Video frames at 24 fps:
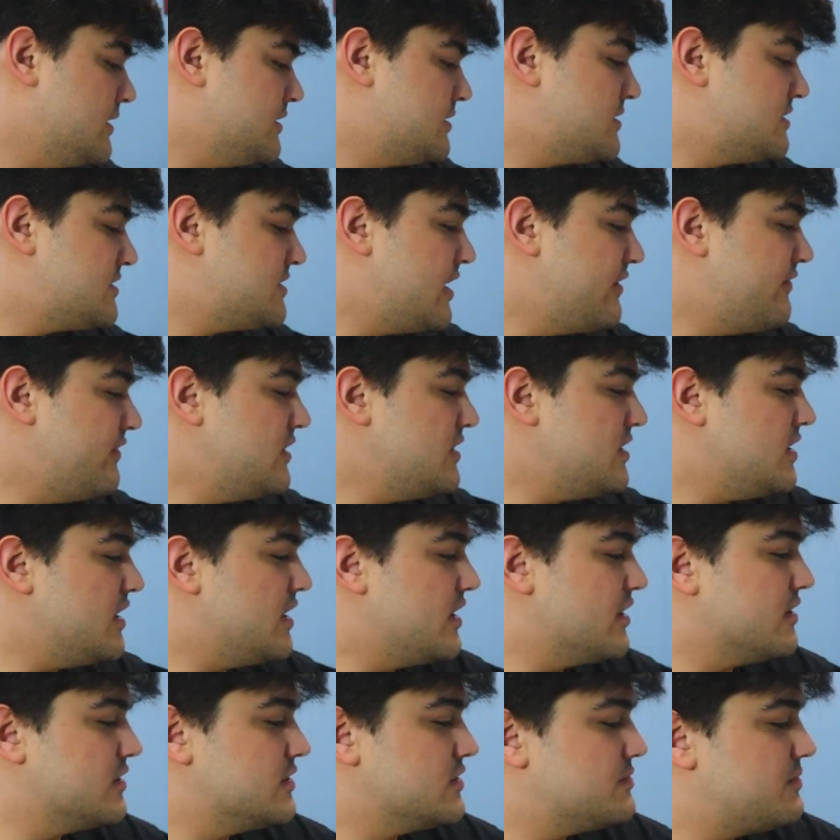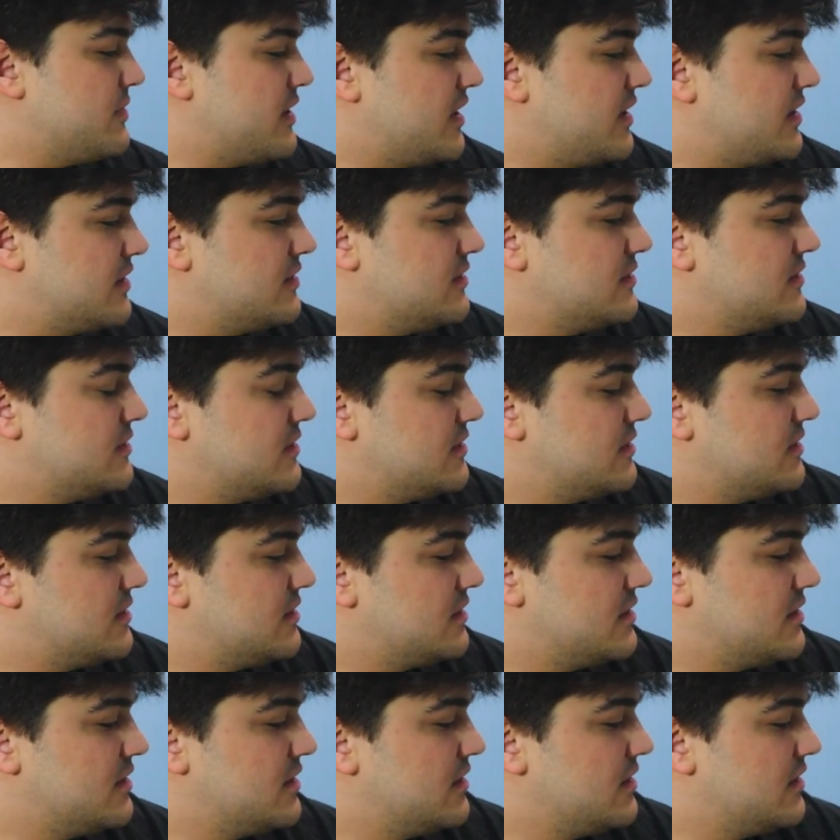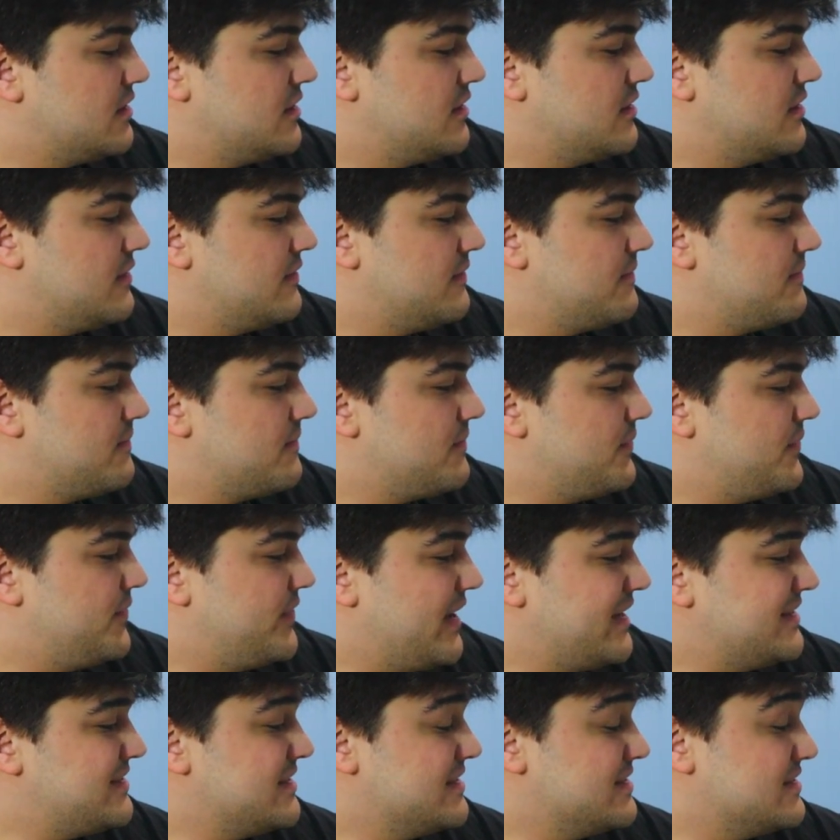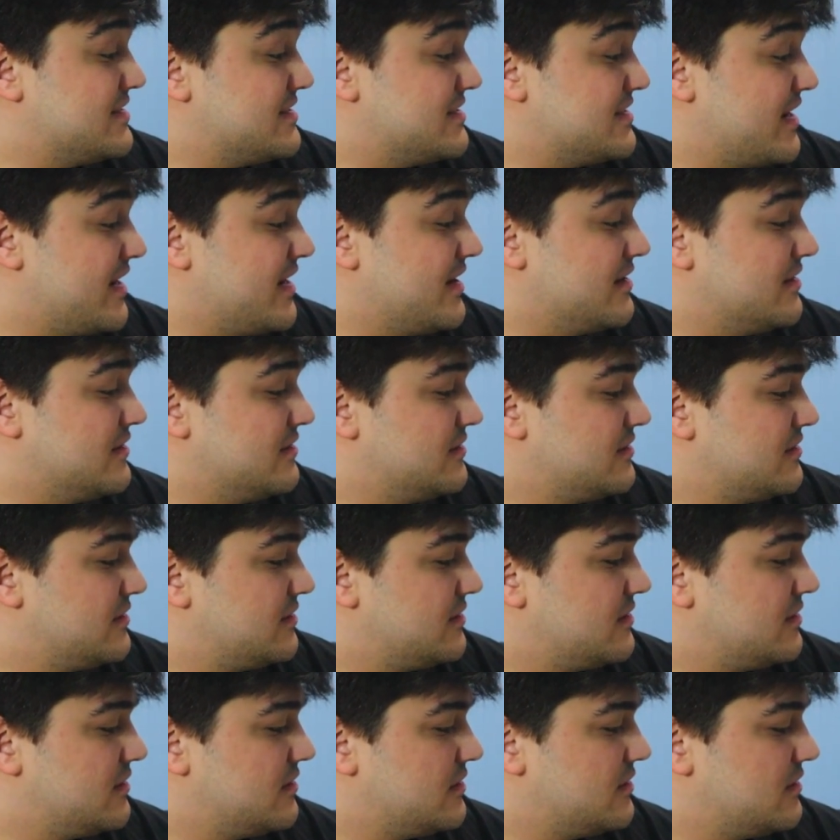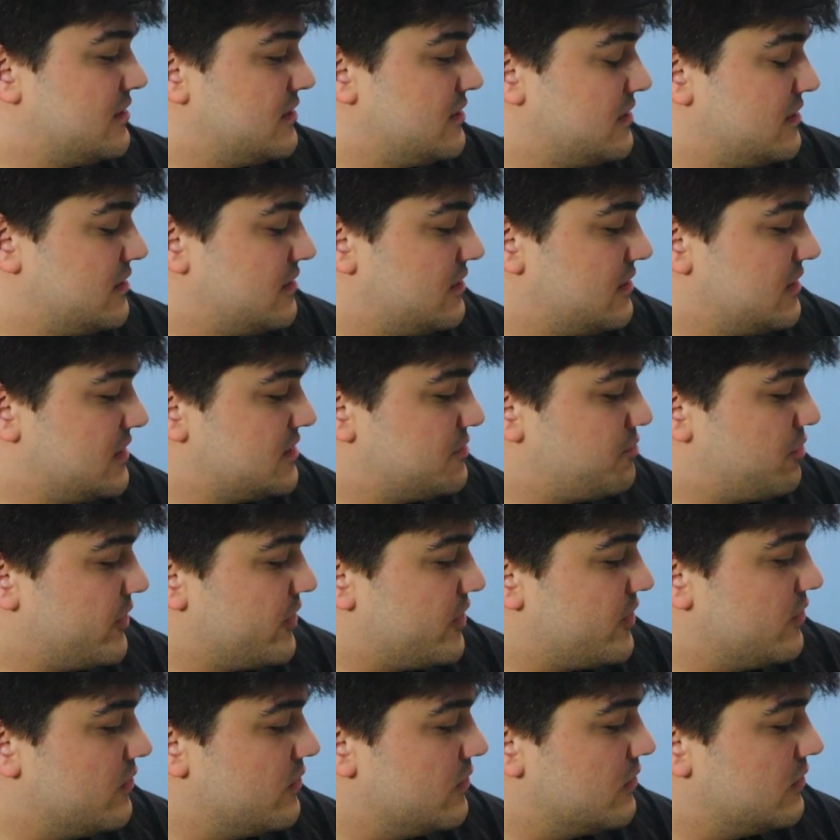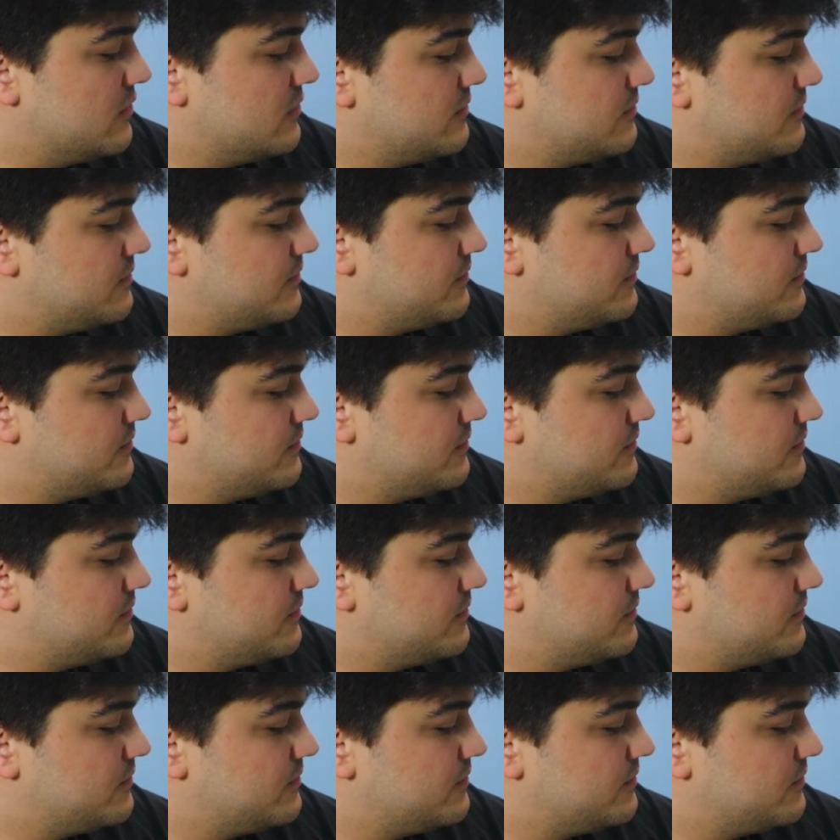Seven years, man, that's insane. It's pretty cool.